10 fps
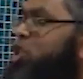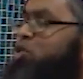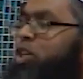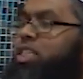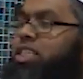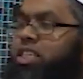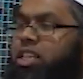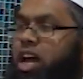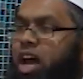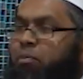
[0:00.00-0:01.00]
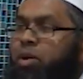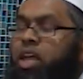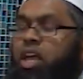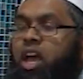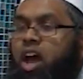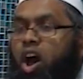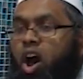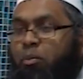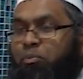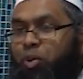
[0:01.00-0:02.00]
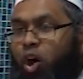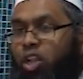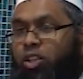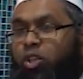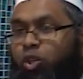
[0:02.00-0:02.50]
to Islam upon